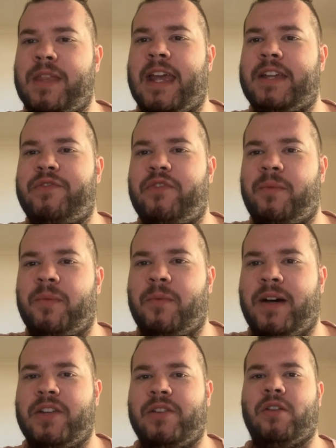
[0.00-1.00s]
the ex-Formula
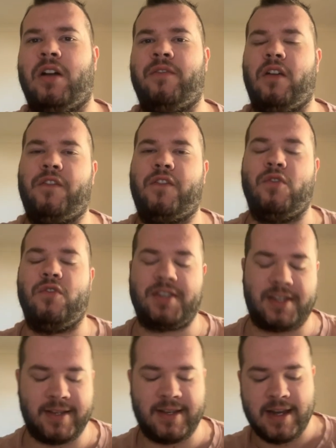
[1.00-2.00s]
One driver. Of
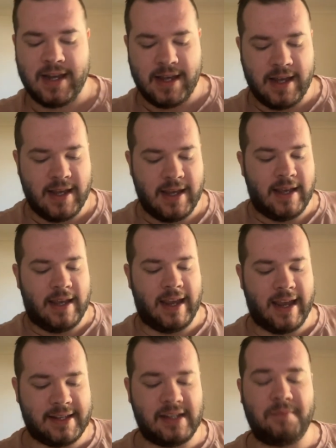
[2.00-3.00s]
course, he
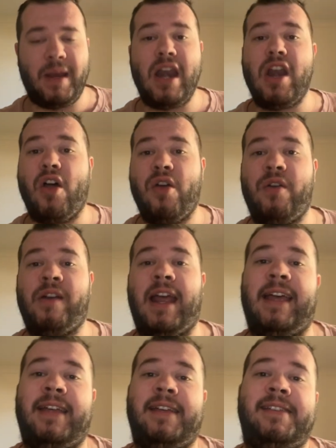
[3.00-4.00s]
hasn't been known
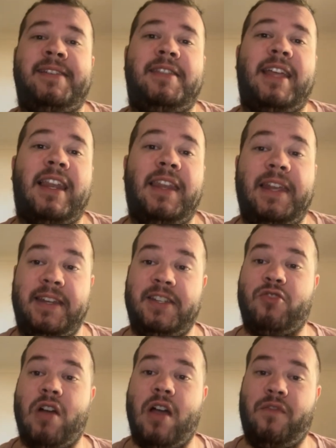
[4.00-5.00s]
as the cleanest
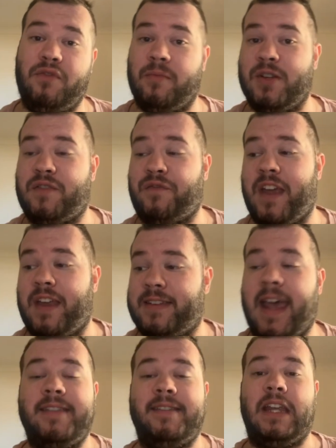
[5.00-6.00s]
driver or the most
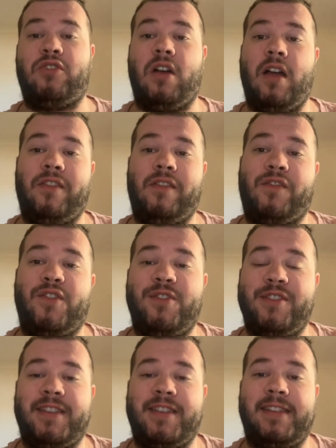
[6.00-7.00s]
fantastic driver. Of
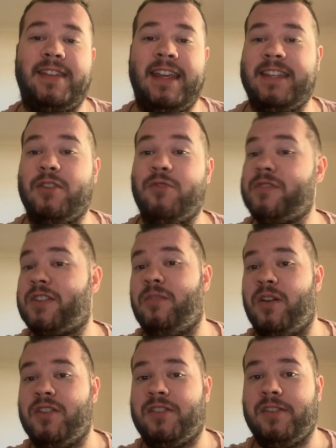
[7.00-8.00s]
course, he's also
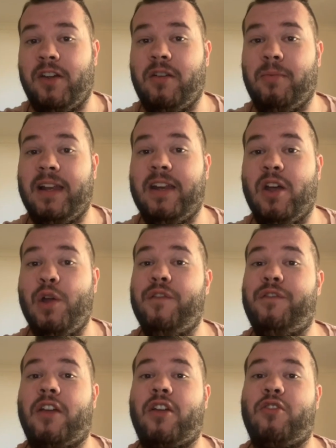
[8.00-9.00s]
most notably known
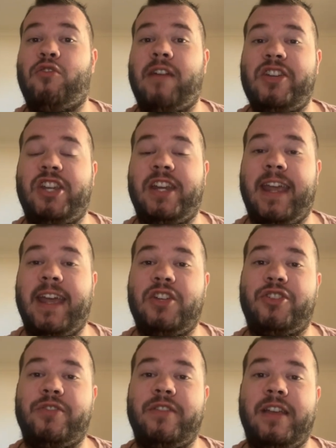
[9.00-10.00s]
for crashing out
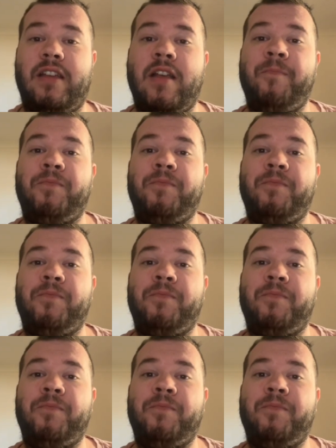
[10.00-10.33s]
during